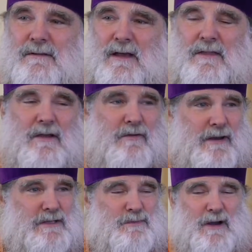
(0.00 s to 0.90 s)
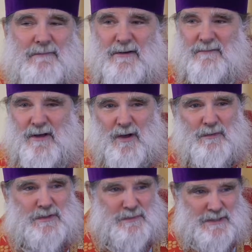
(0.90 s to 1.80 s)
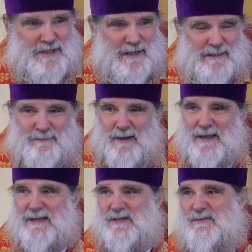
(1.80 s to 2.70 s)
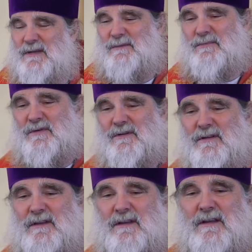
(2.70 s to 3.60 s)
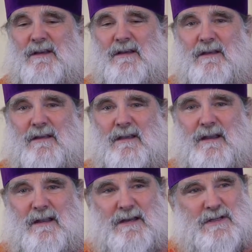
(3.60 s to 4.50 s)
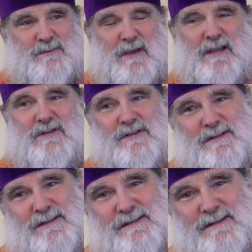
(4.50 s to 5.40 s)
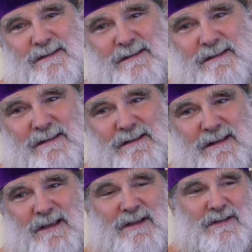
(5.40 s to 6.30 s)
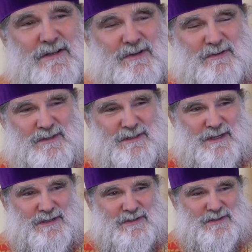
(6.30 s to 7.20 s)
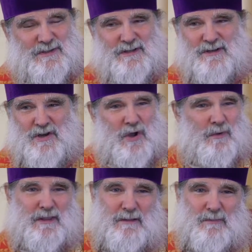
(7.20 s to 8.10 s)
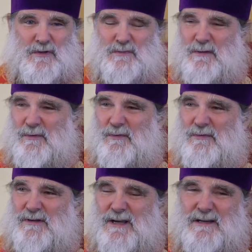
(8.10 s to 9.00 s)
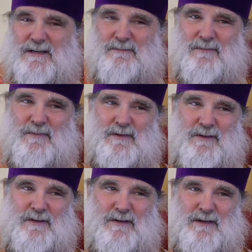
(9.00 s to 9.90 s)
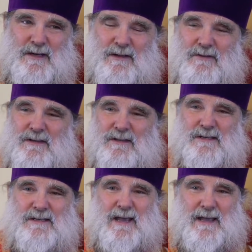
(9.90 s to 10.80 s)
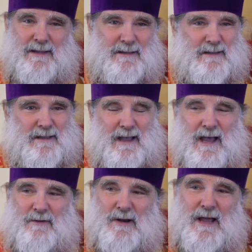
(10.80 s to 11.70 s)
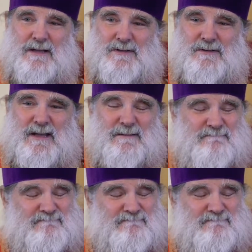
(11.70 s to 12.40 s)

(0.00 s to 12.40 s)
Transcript: And the greatest prophet of all was rejected by his people. Yet, in his patience, he continued to teach, knowing that most people would reject him. And even to this day, I would hazard that